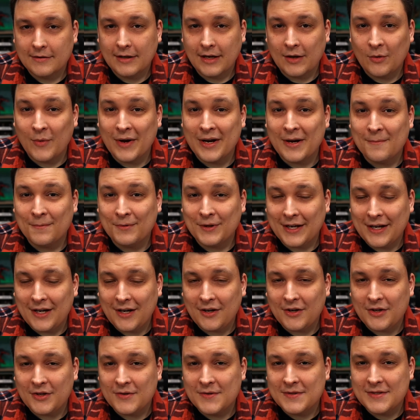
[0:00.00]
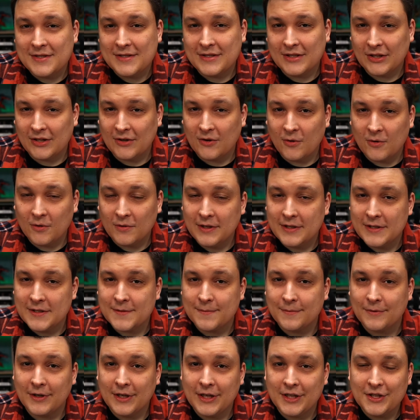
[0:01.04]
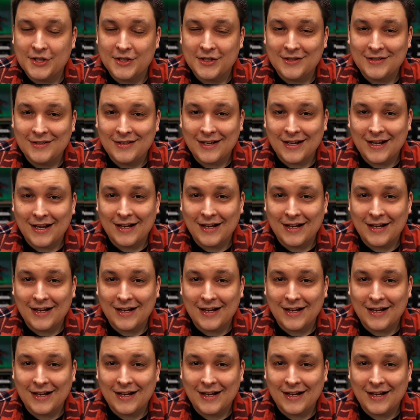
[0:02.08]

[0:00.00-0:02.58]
And when a player uses a gold inspiration